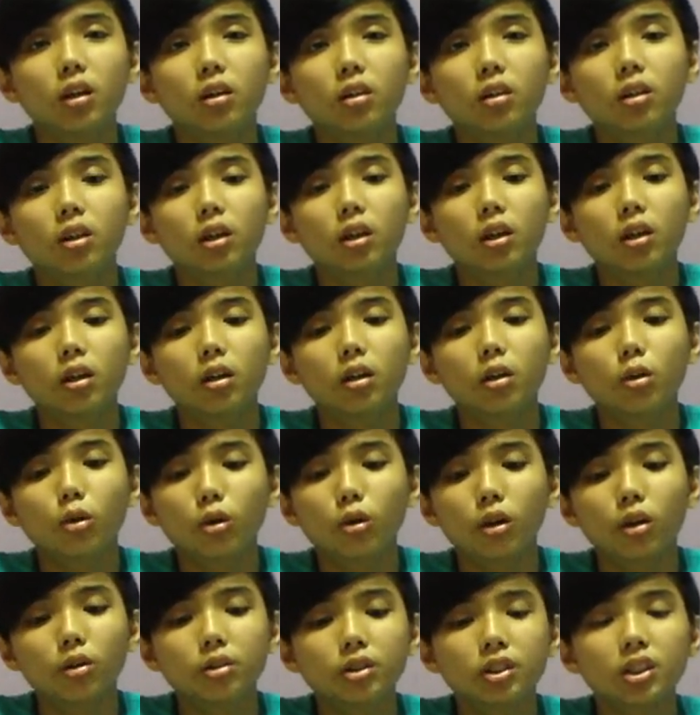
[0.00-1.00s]
the
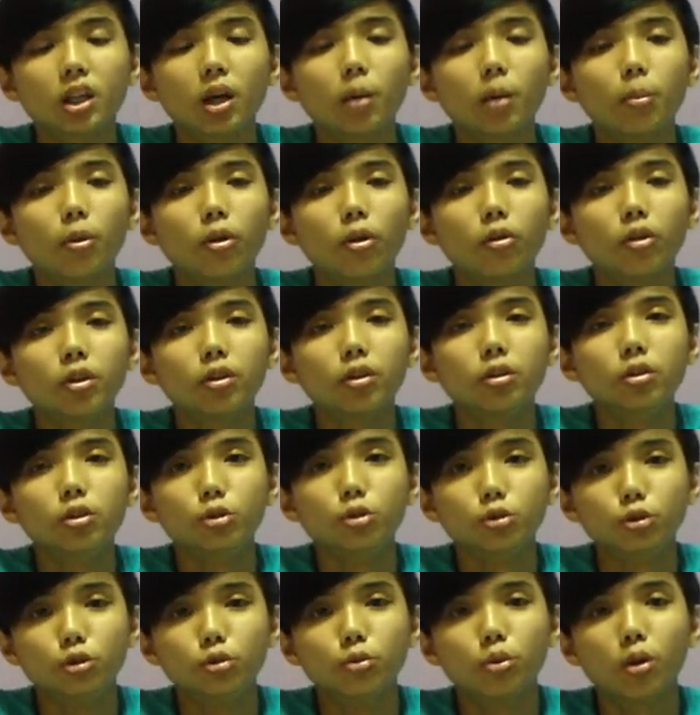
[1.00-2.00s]
local Singaporean
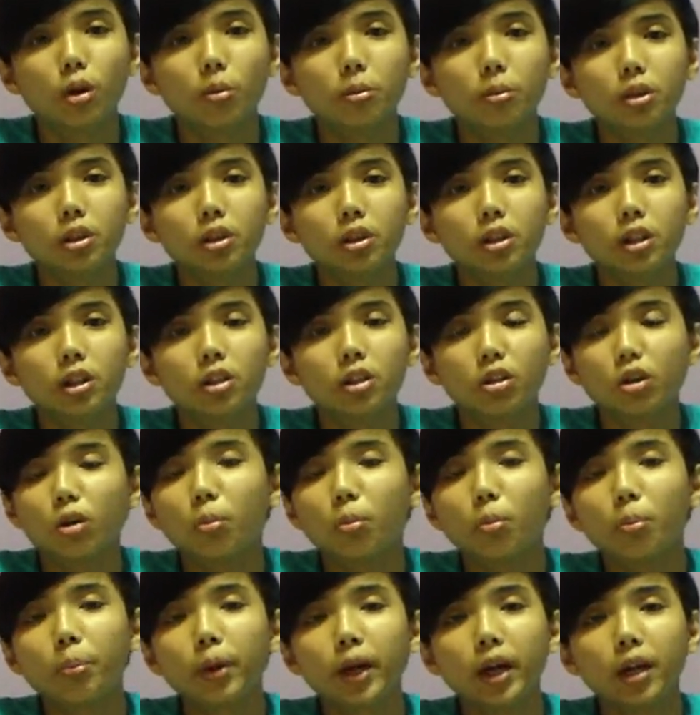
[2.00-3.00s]
YouTube community
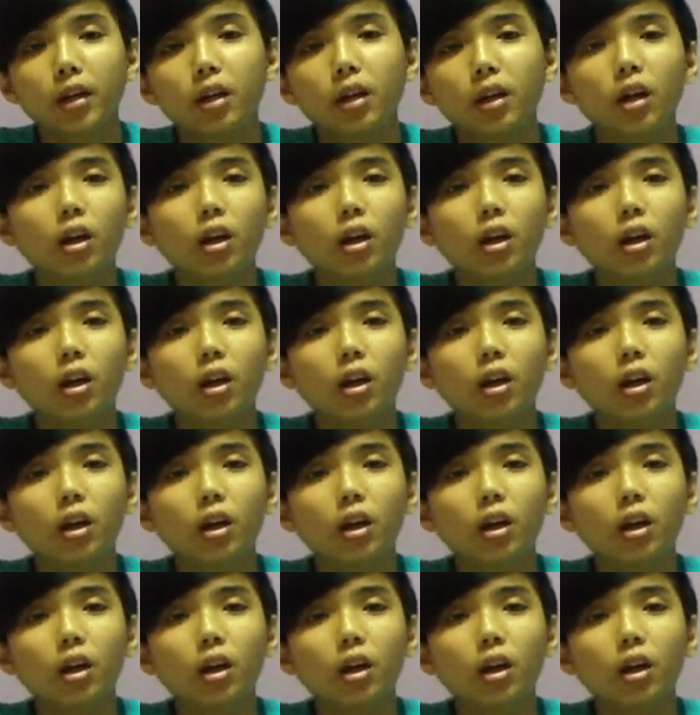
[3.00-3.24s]
compared